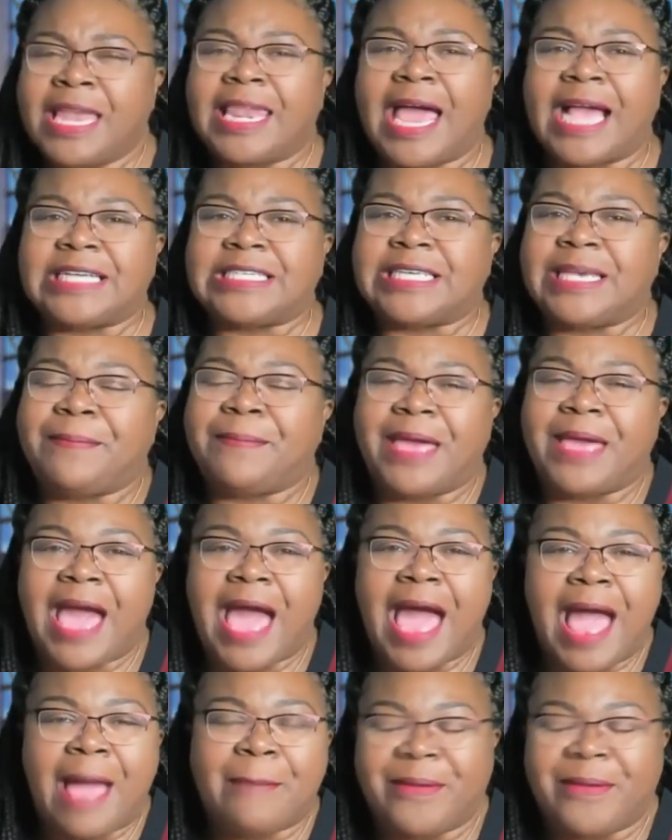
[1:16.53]
She been
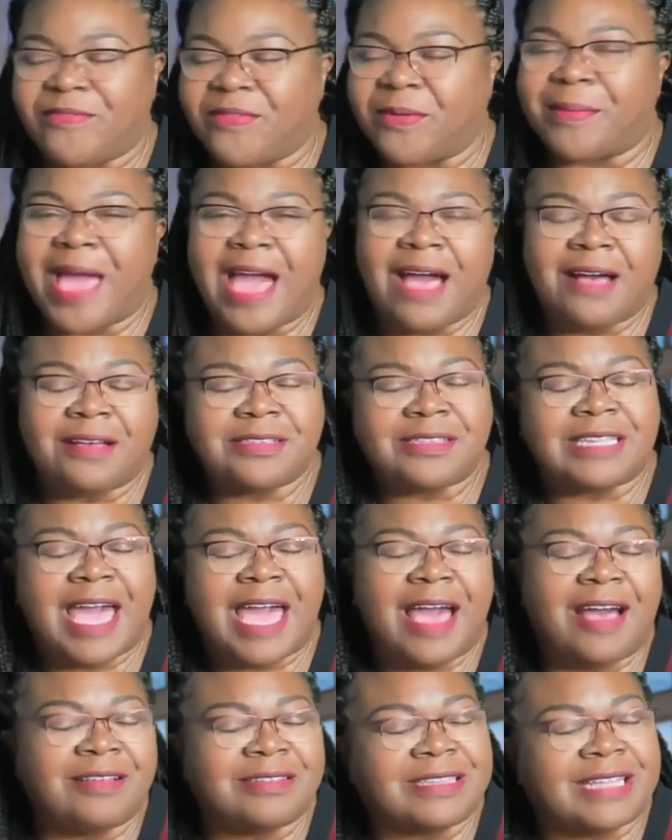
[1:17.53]
hopping from house to
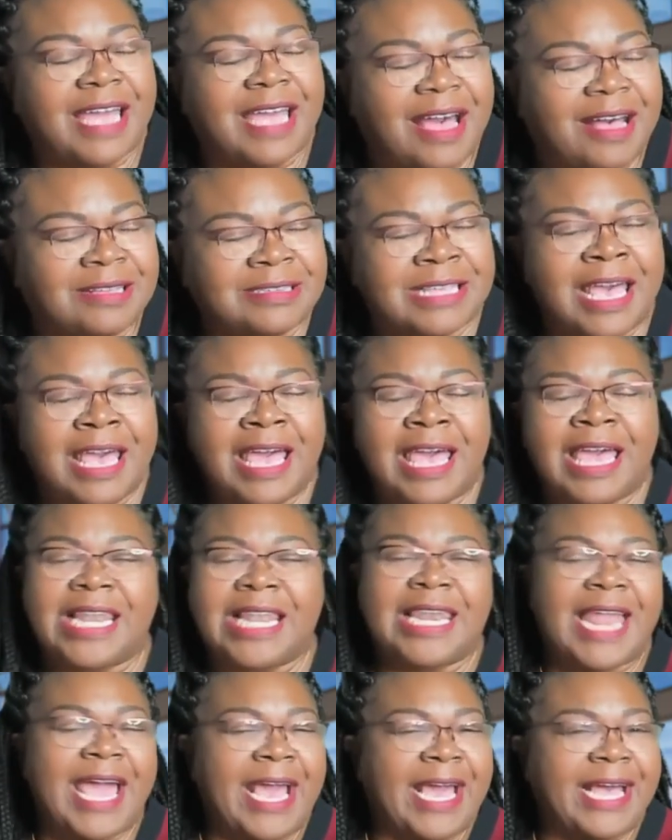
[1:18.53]
house to house.
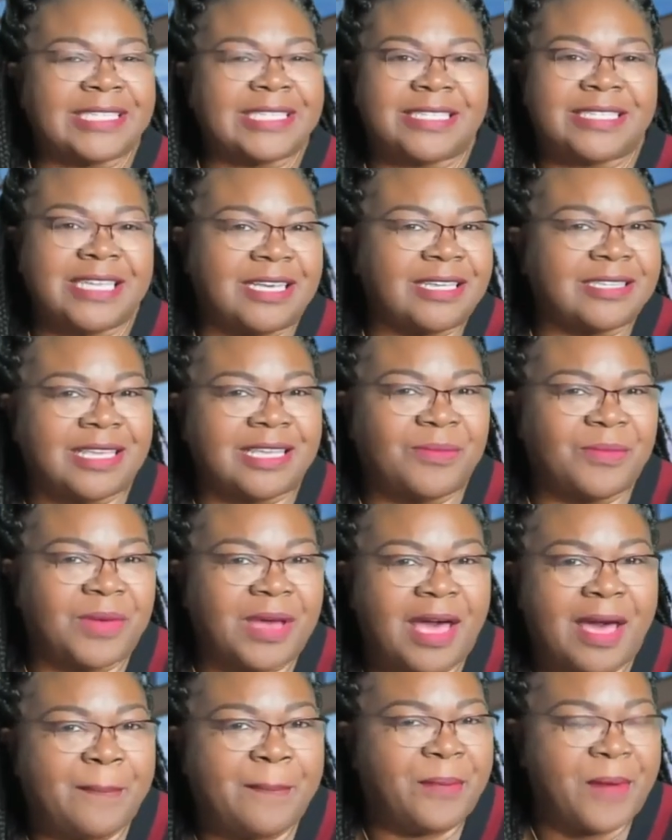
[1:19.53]
Last season when
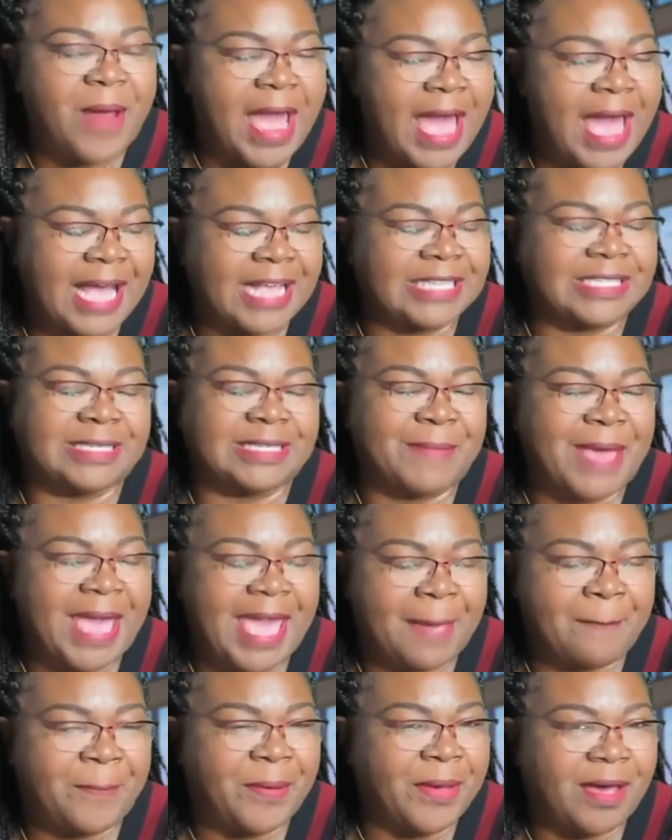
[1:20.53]
her
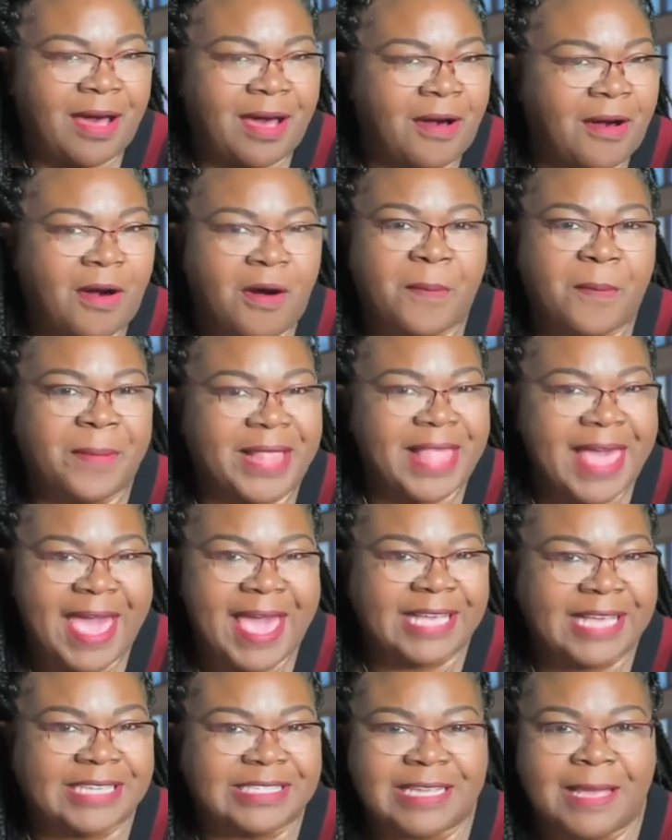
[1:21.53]
bridesmaid put her on
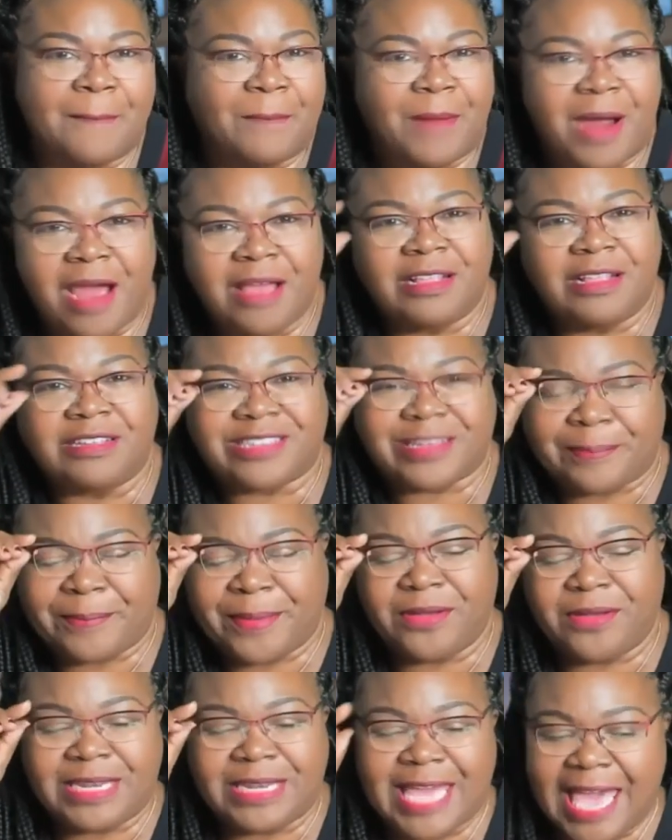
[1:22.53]
blast and Marlo
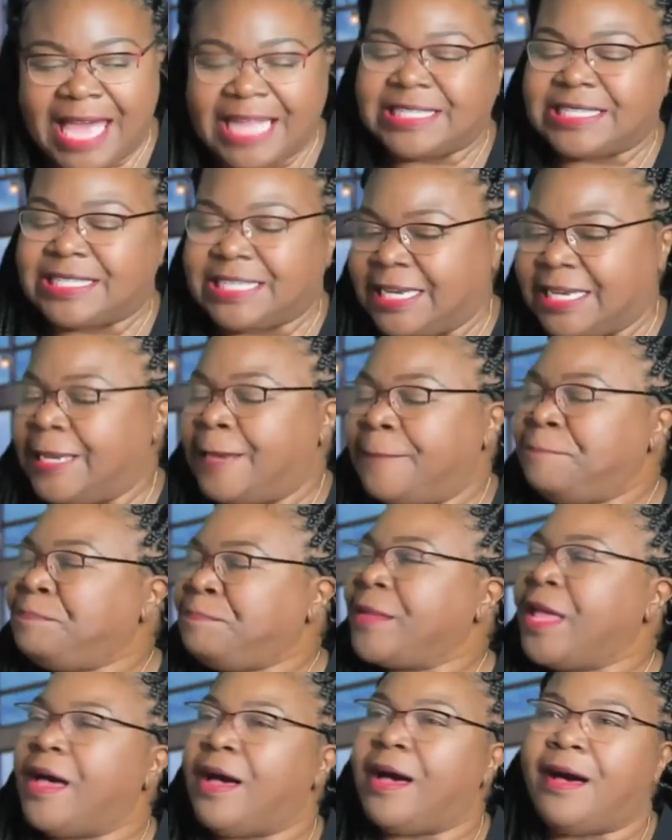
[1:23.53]
spilled that tea
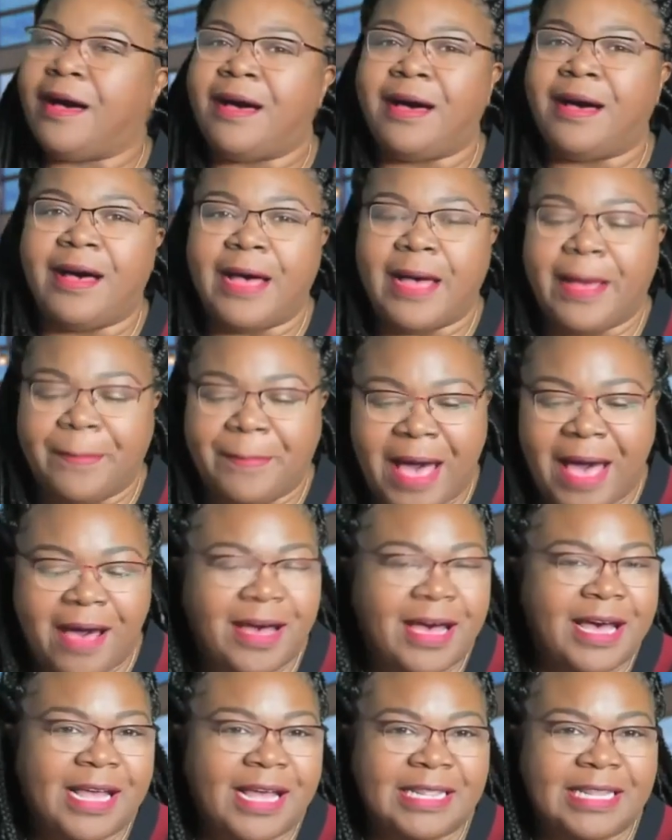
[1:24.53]

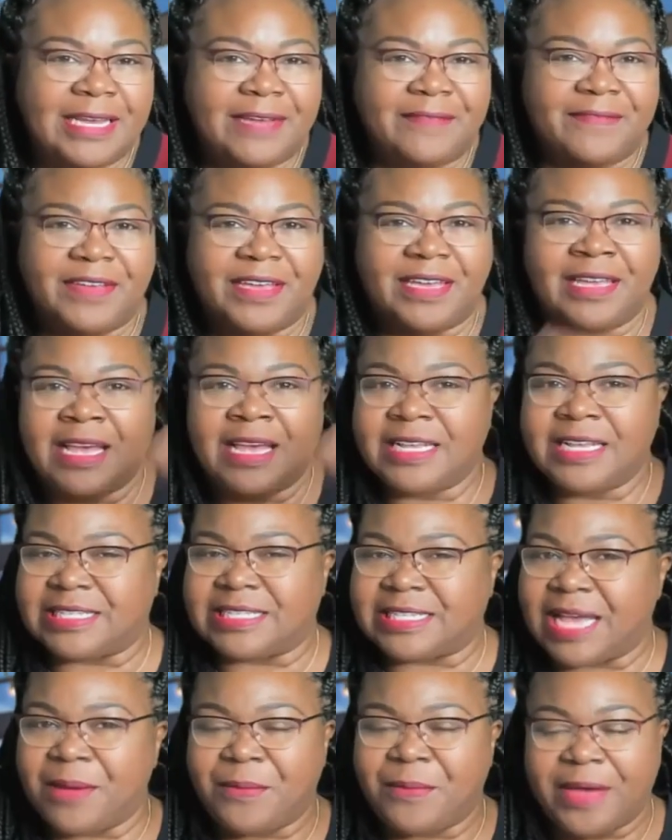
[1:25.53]
about her living
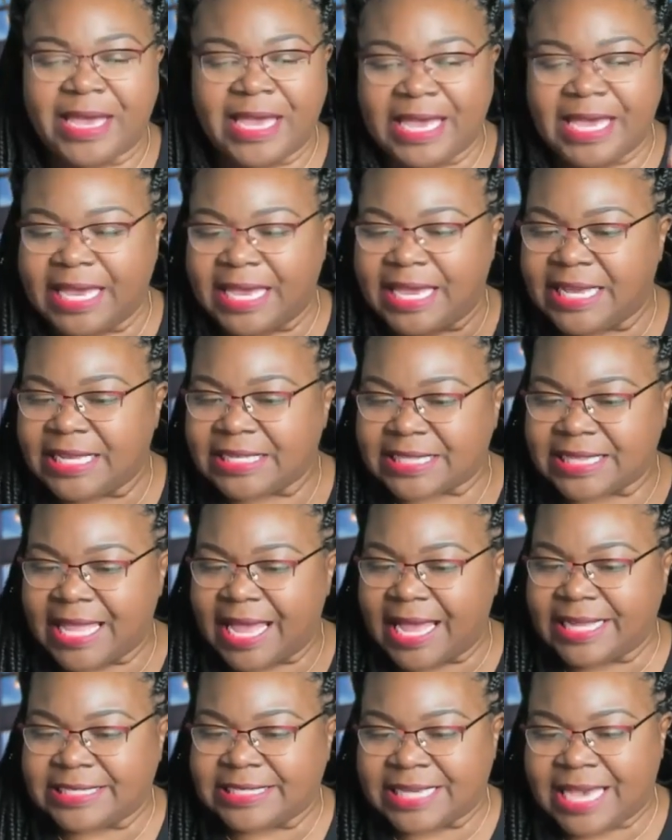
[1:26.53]
somewhere in East
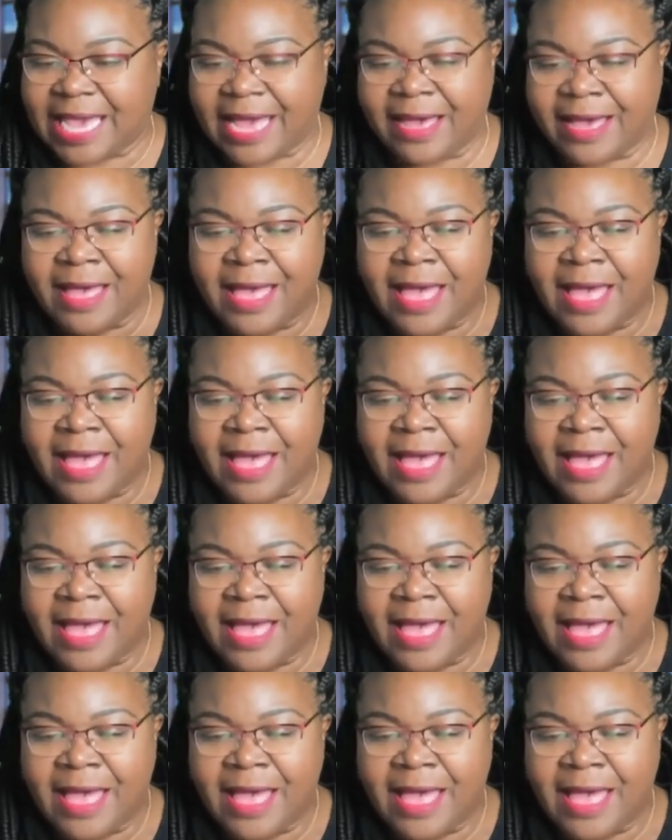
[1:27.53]
Lake, child.